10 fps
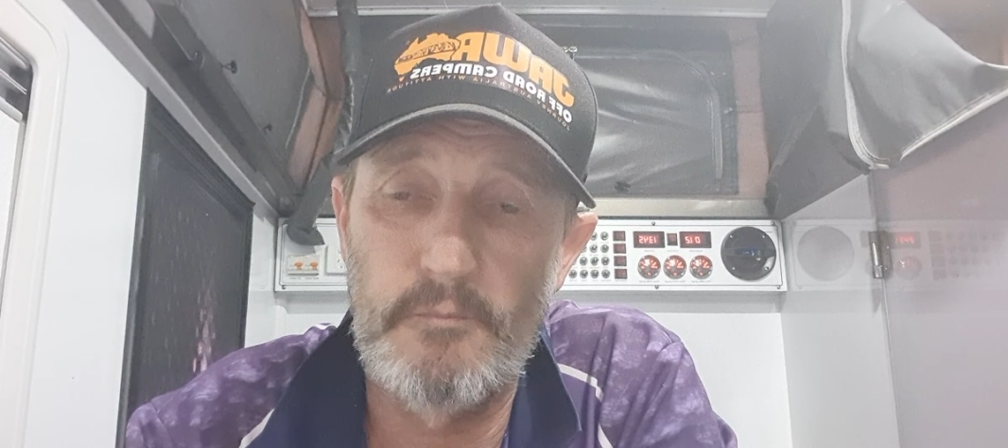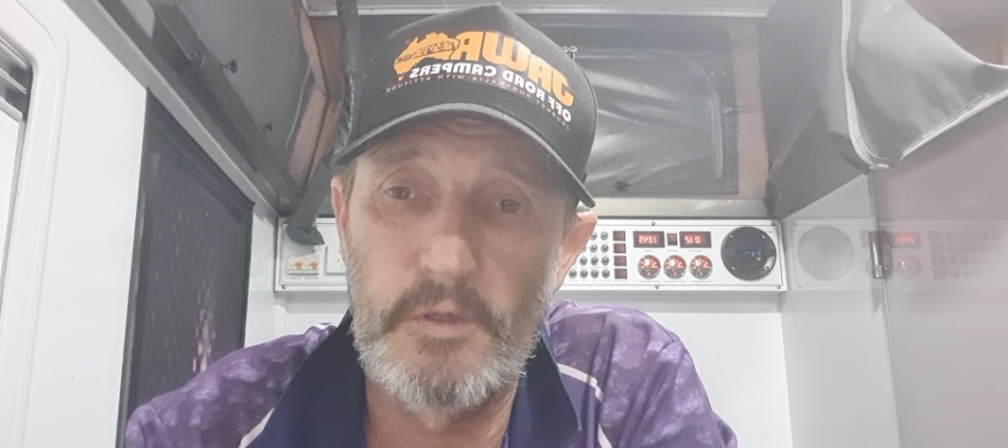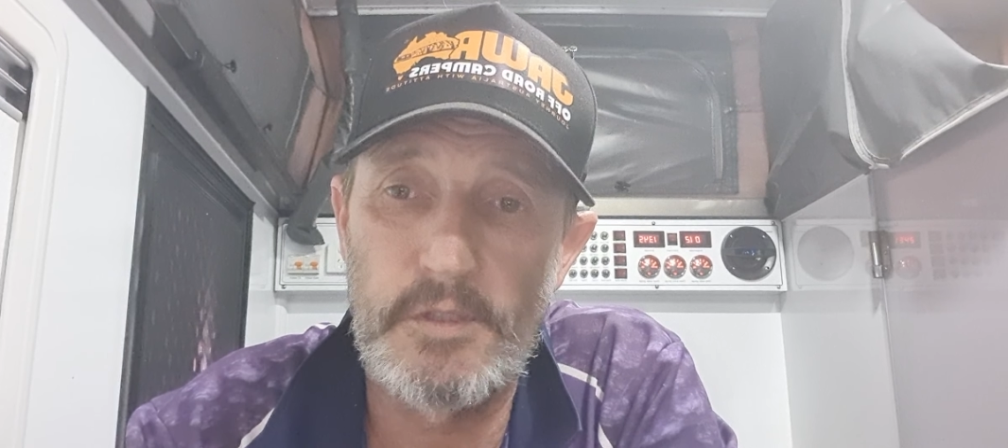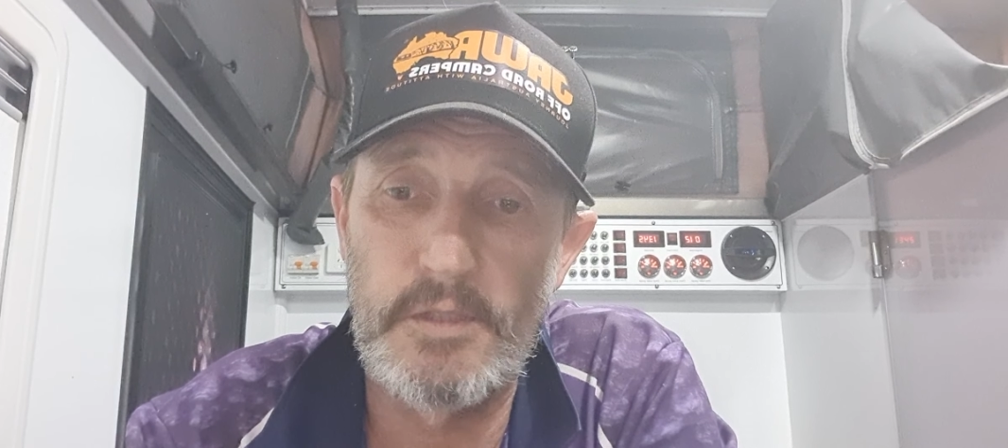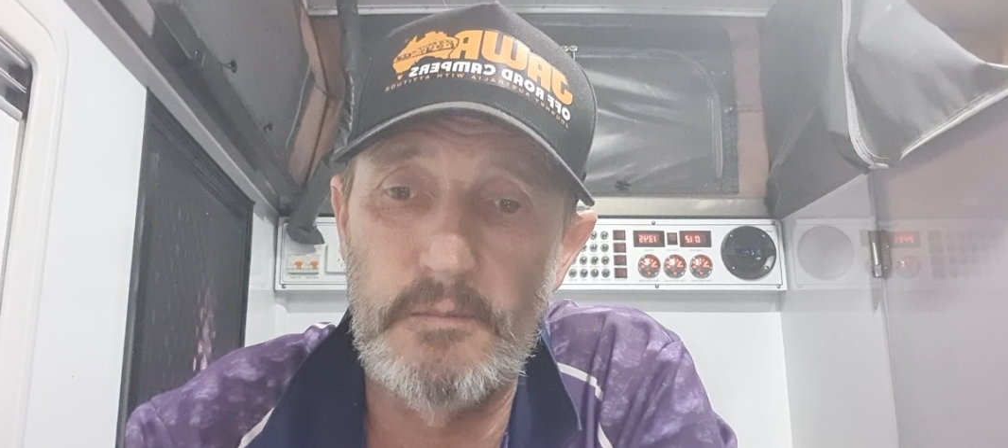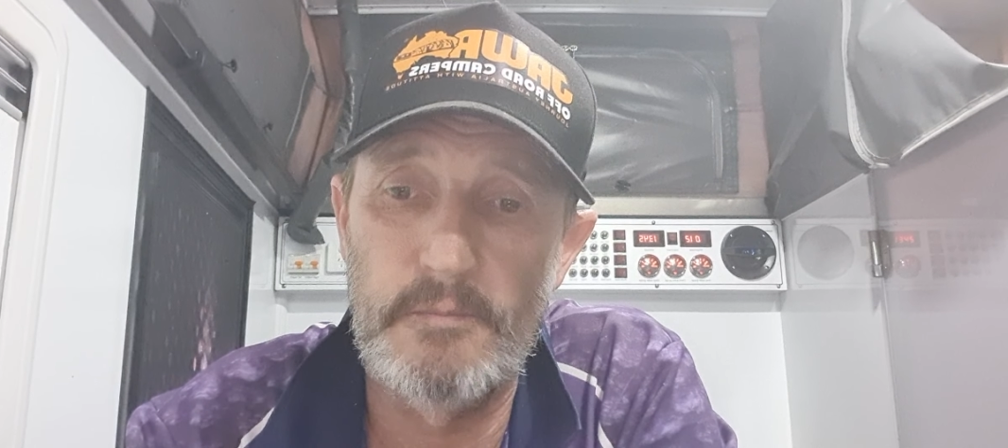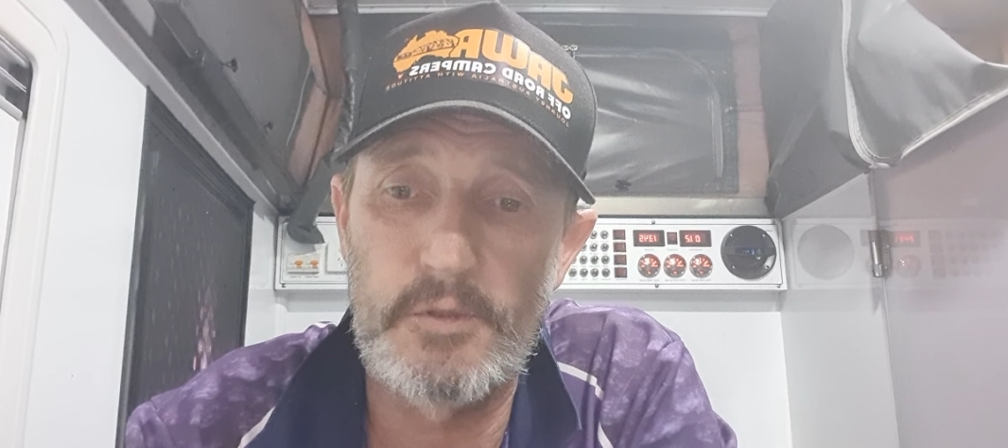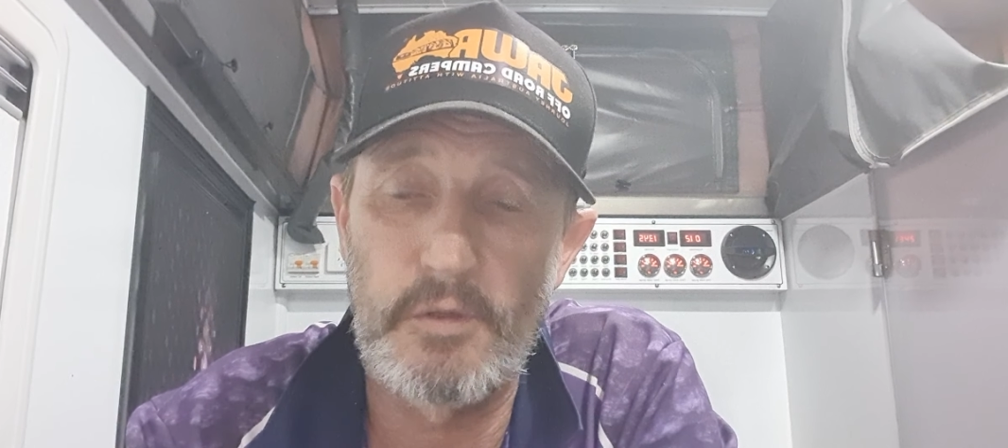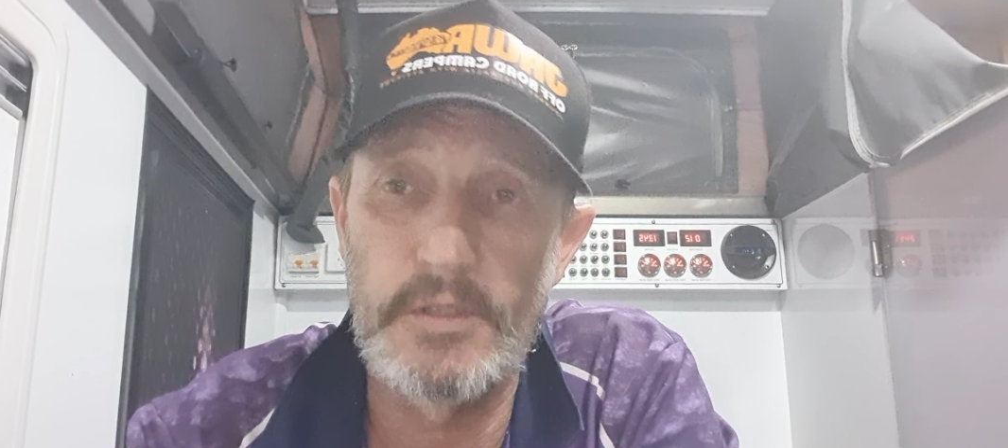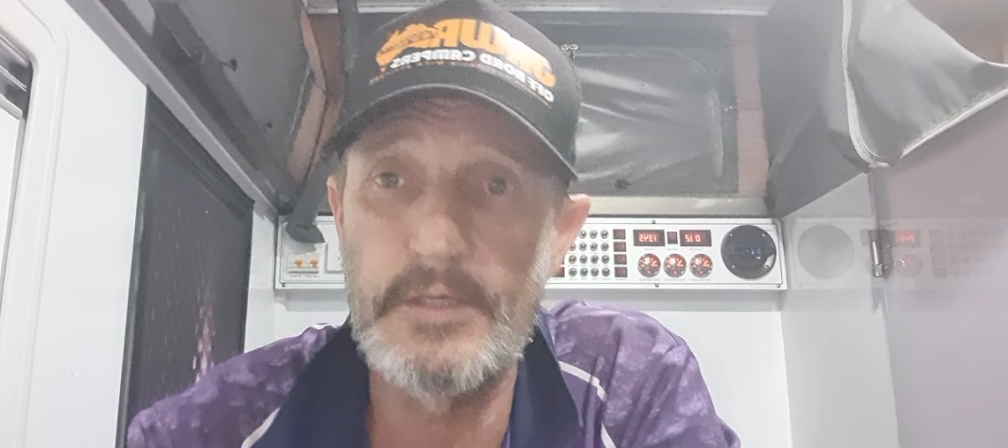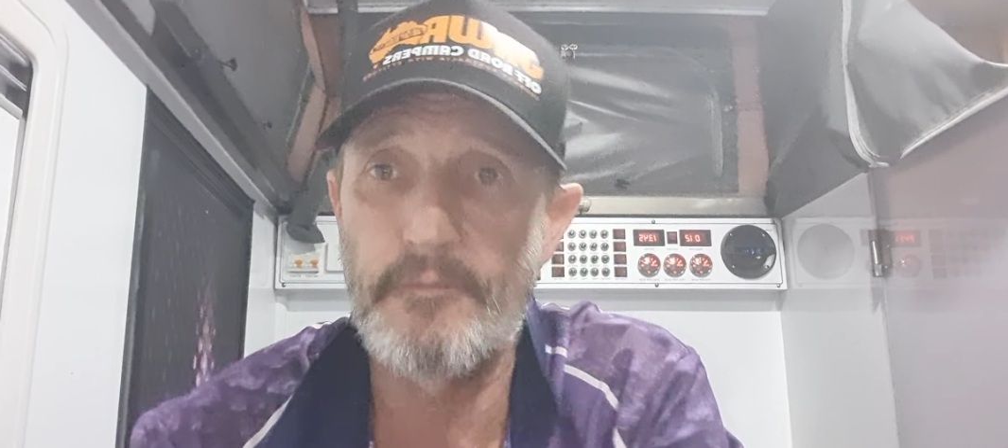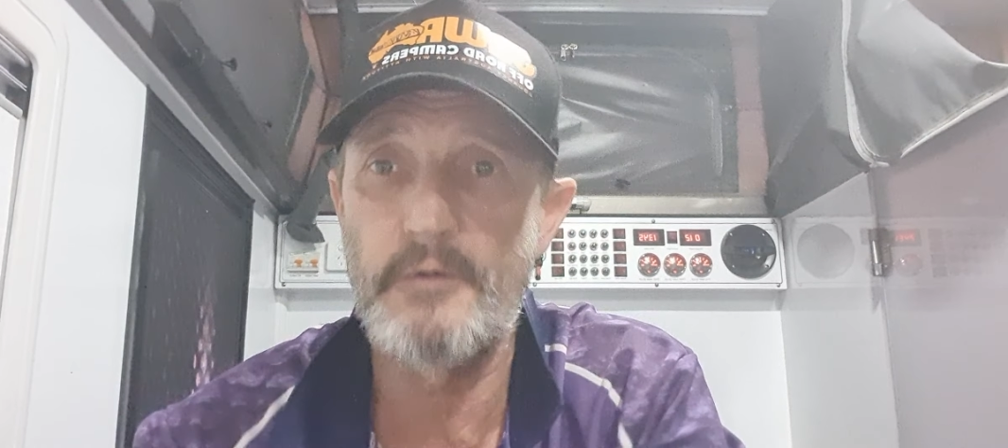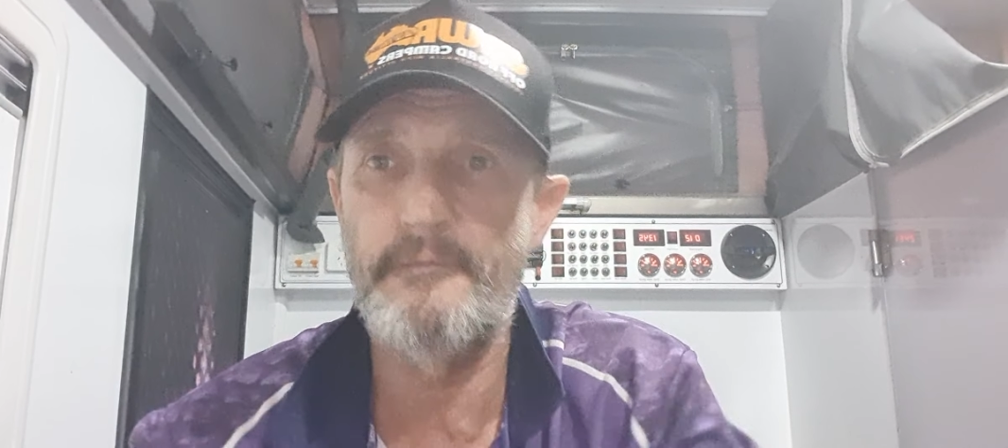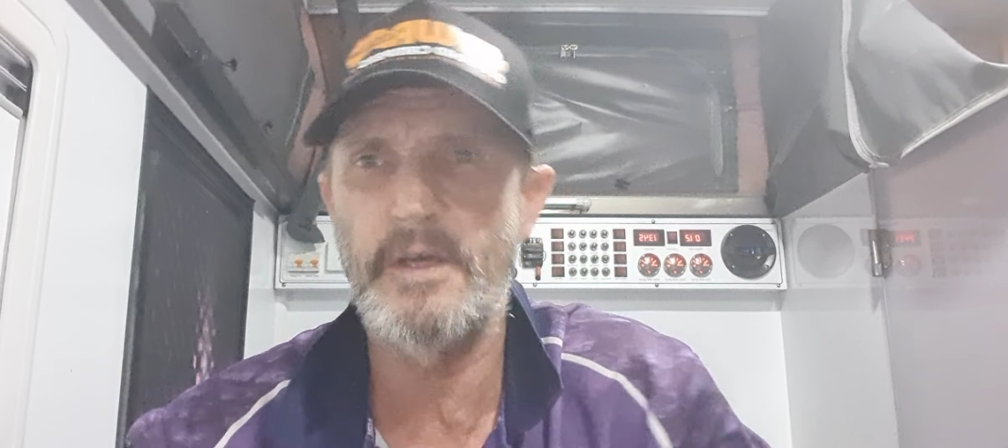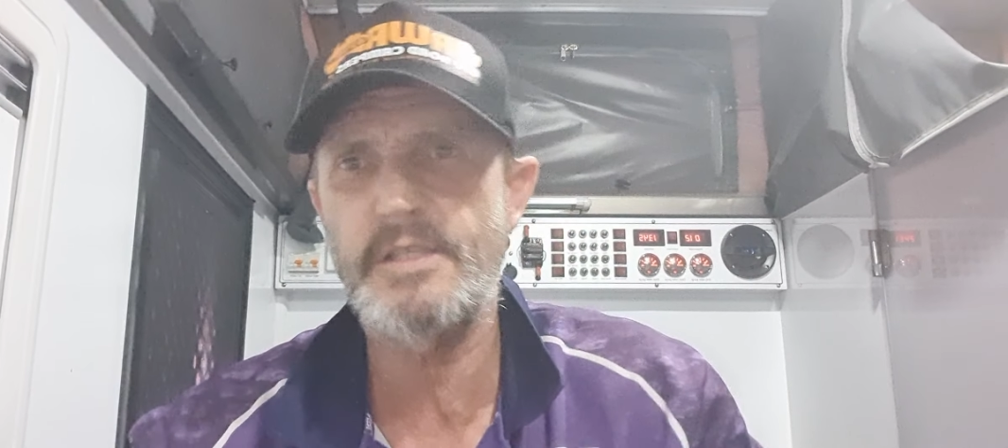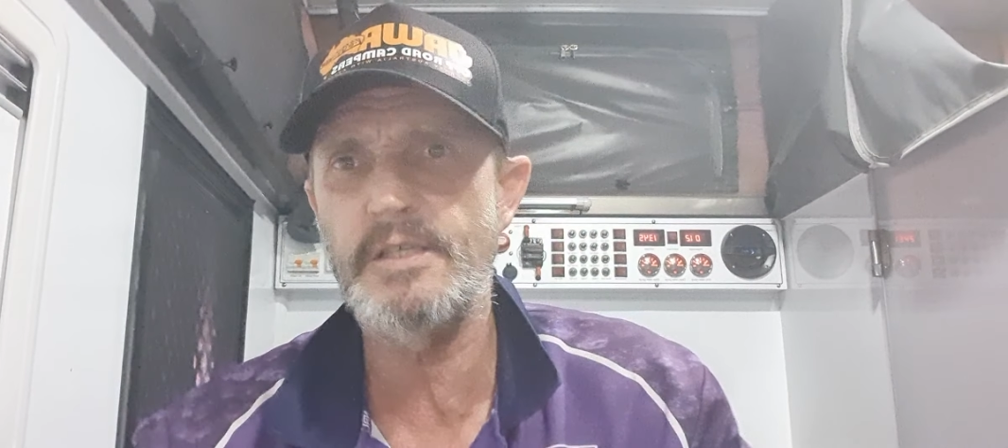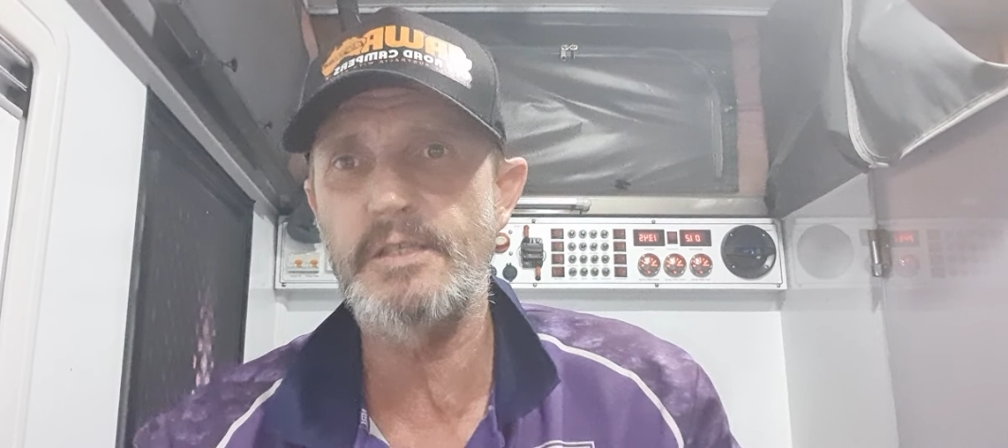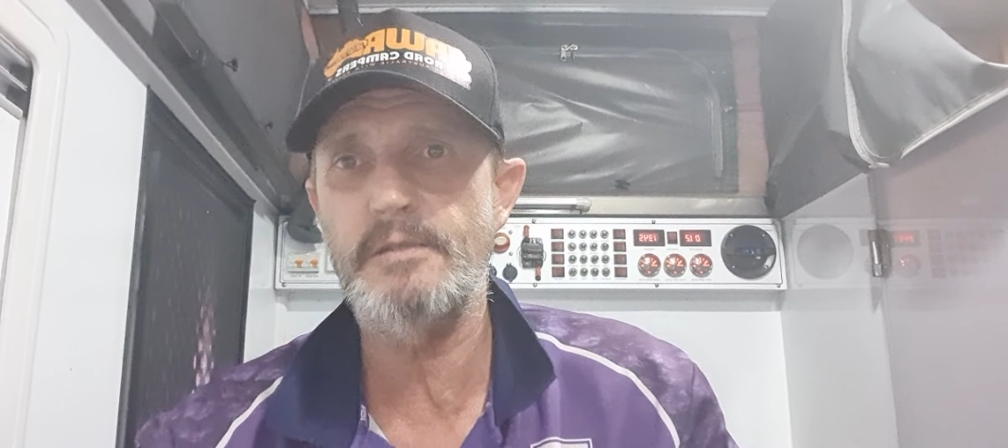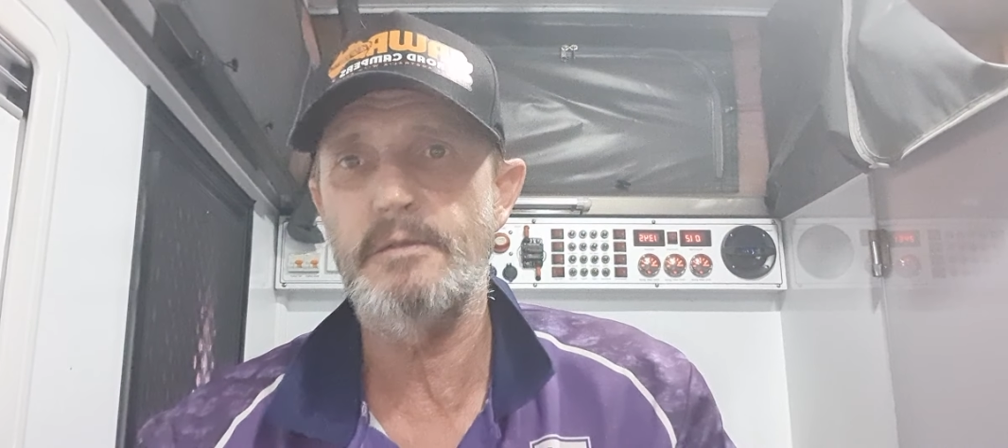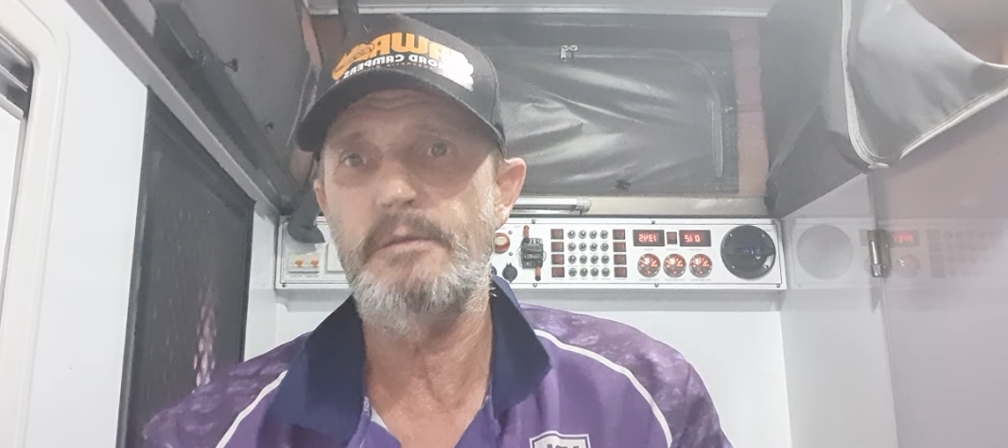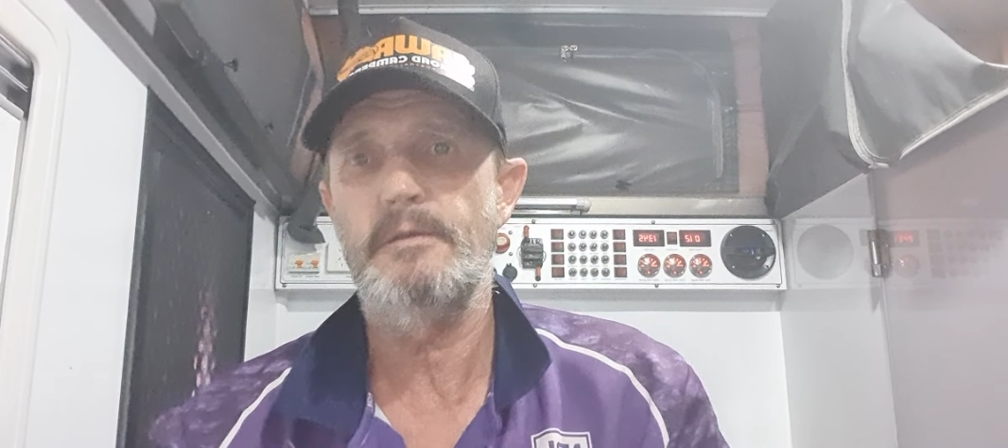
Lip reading: with some sort of different fixes